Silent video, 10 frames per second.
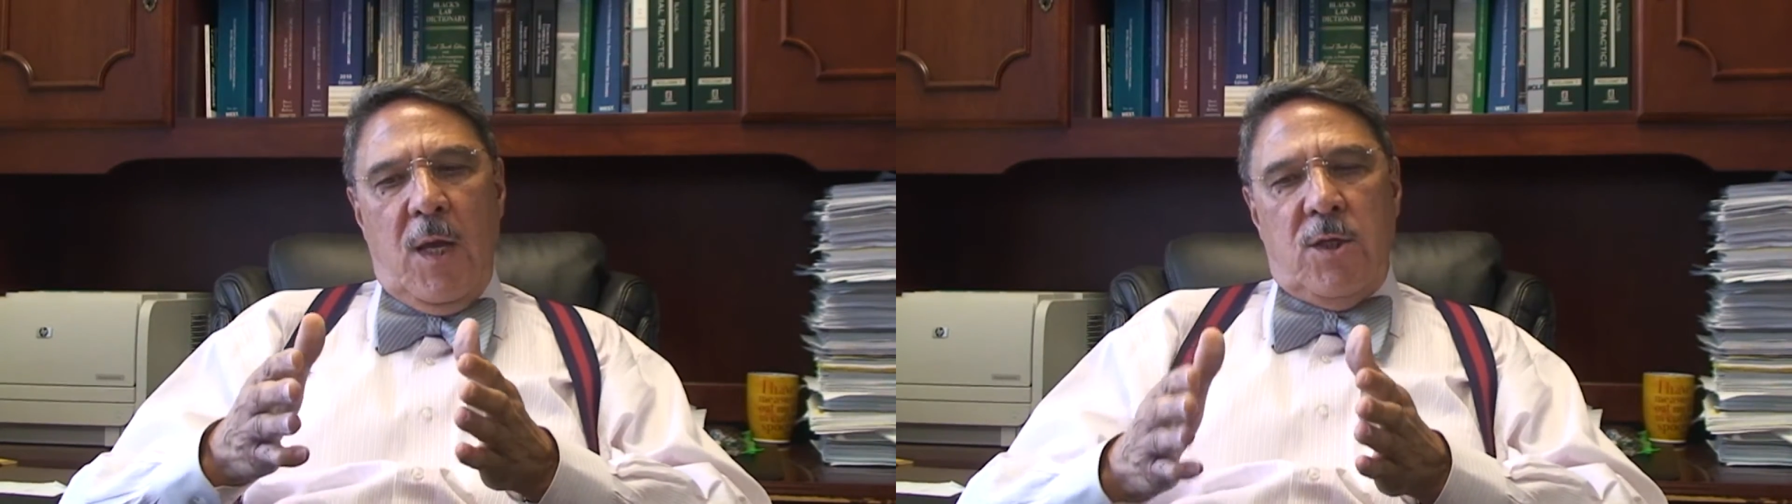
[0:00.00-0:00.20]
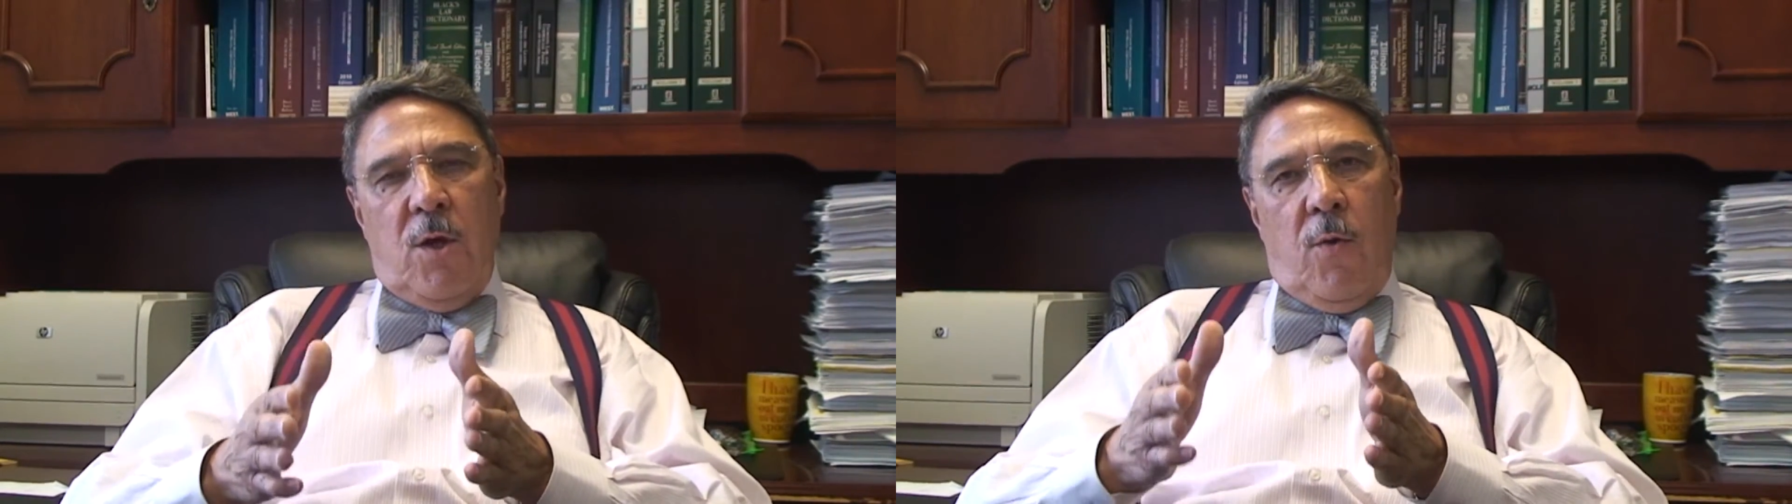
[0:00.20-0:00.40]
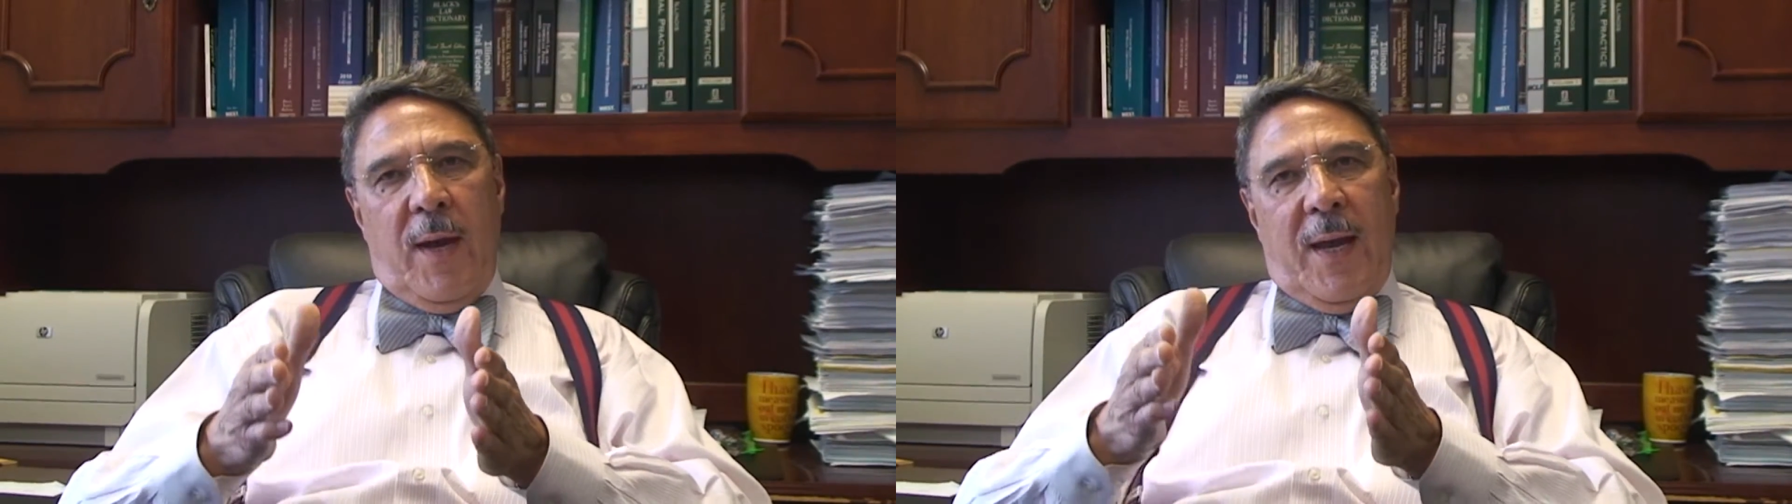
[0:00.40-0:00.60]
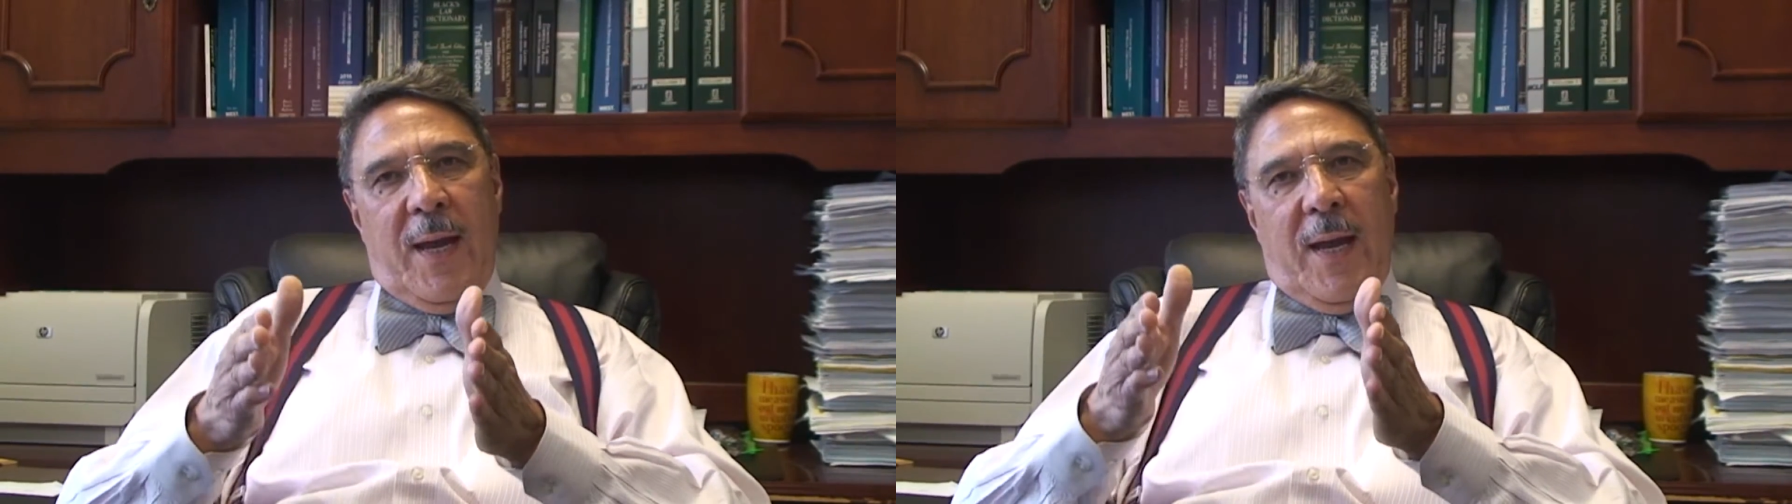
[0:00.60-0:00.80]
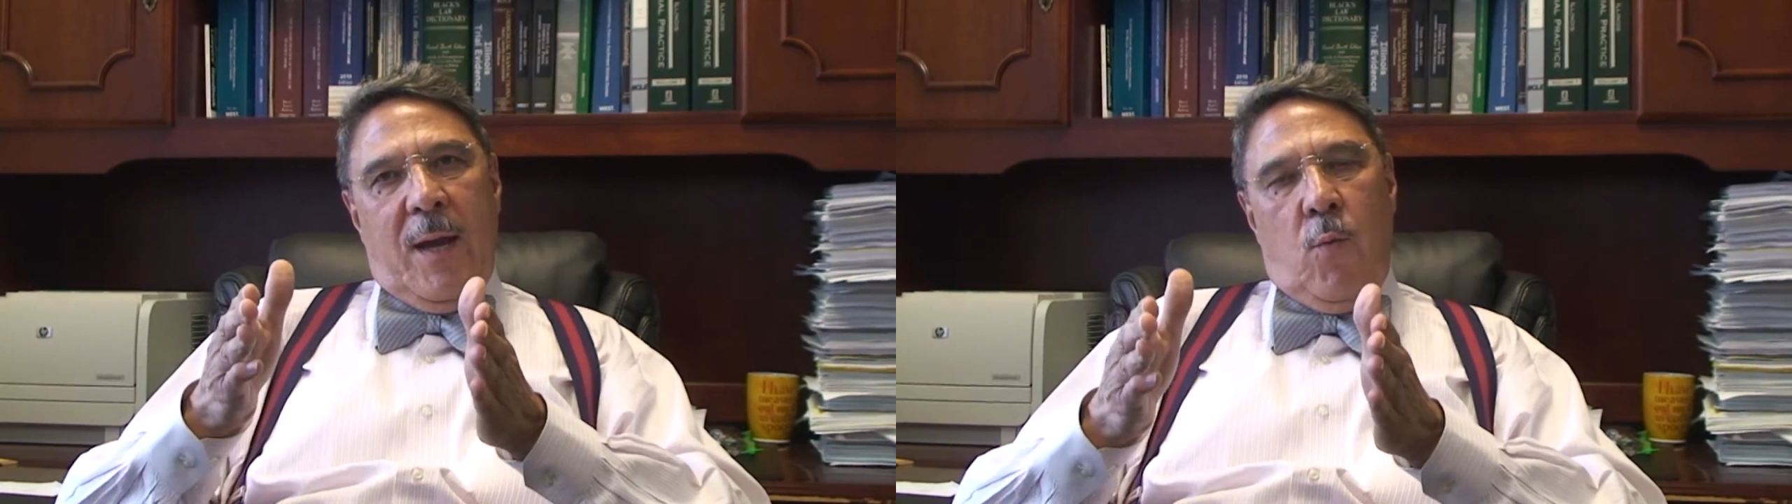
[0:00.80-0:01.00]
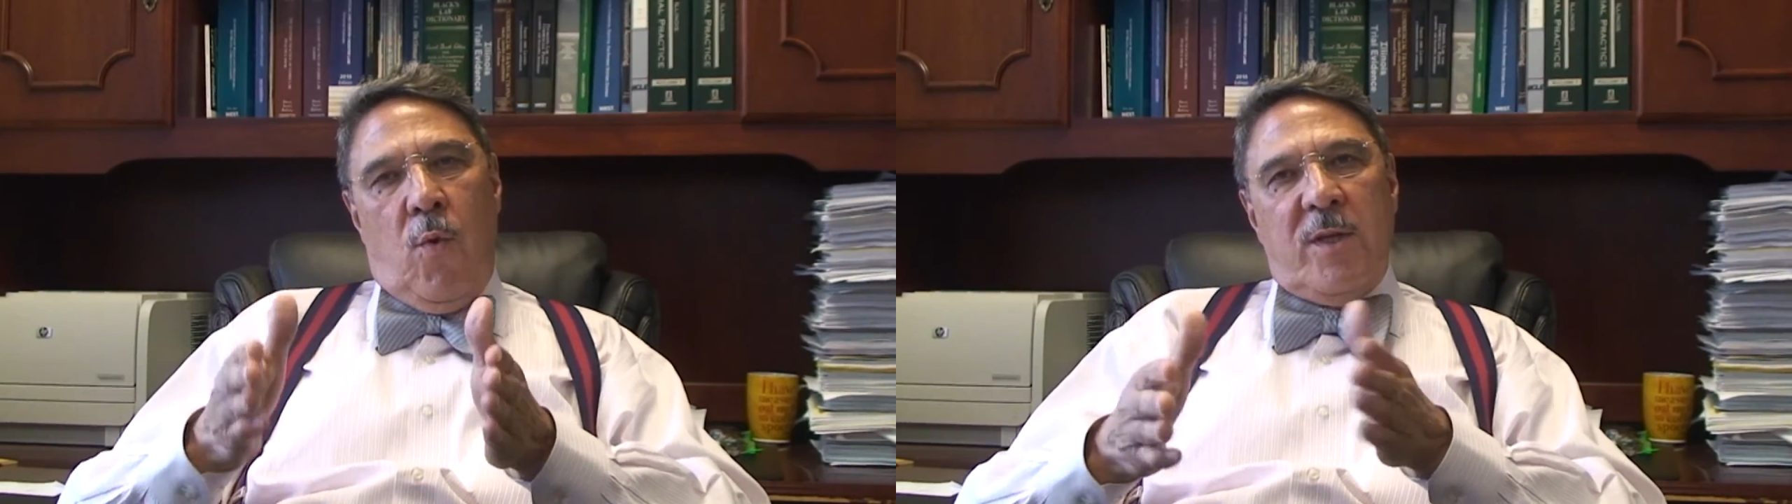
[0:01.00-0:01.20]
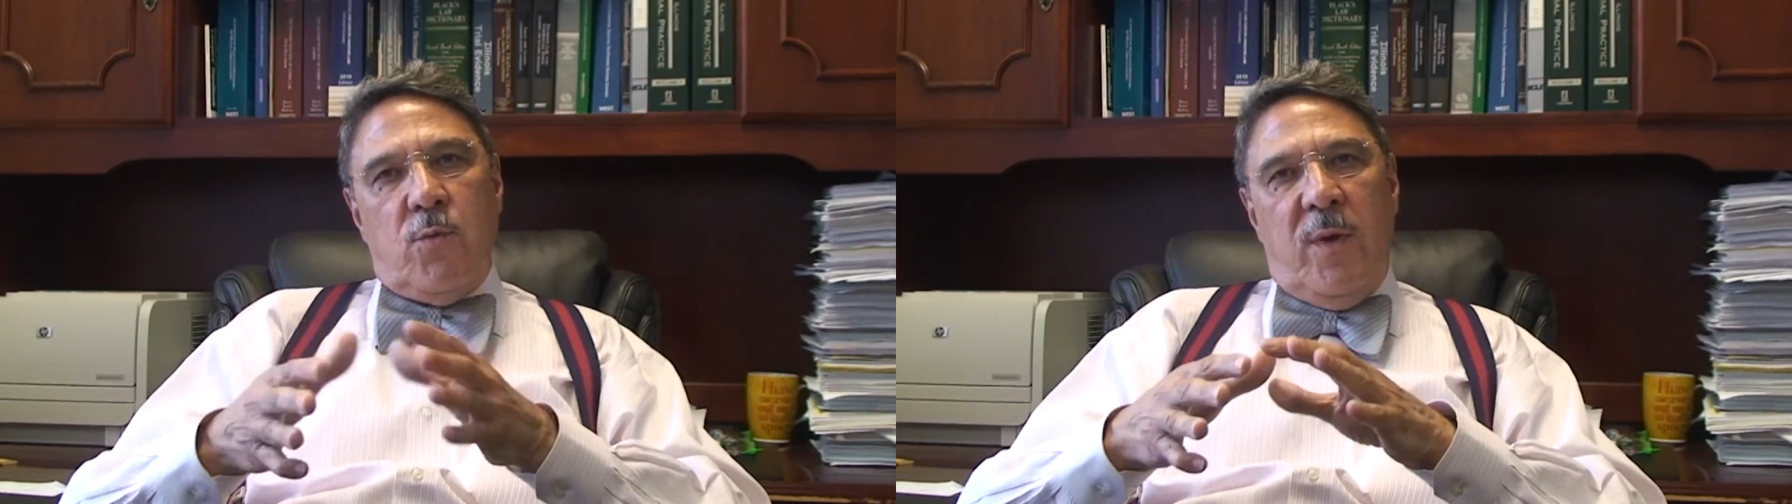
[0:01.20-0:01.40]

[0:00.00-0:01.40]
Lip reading: So once